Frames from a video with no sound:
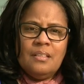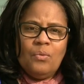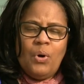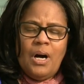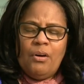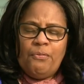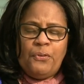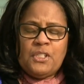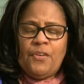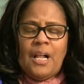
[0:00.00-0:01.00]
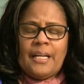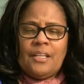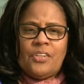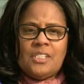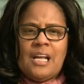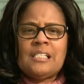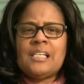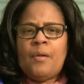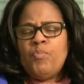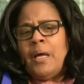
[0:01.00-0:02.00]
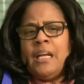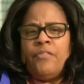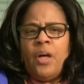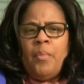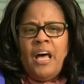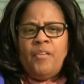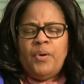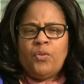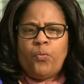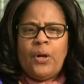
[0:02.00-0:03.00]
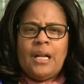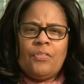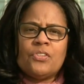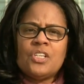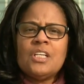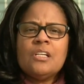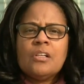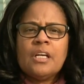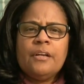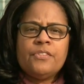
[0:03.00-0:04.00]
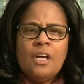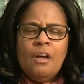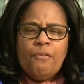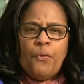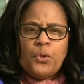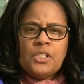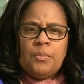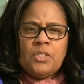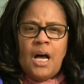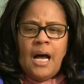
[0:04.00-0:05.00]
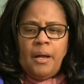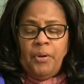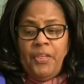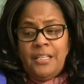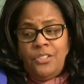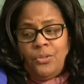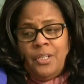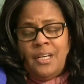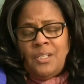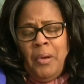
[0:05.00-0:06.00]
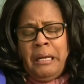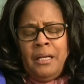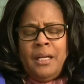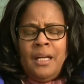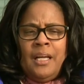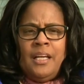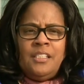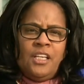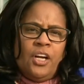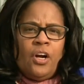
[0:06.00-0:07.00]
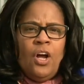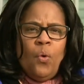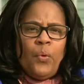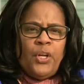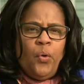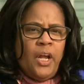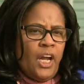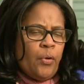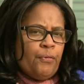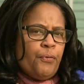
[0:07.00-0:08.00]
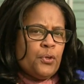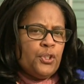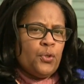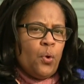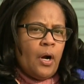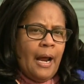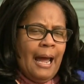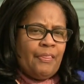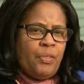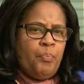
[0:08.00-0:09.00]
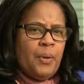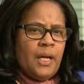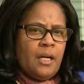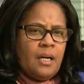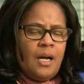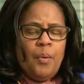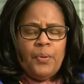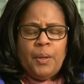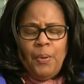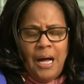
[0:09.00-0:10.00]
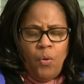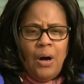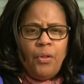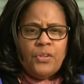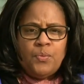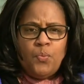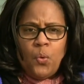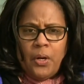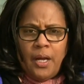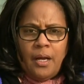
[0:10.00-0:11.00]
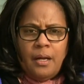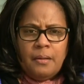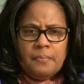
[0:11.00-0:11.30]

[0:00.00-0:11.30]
Well, first of all, I get the sense that many of them have been reading the tea leaves for some time, but that certainly doesn't make it any easier when you hear it for sure at the big company powwow this morning.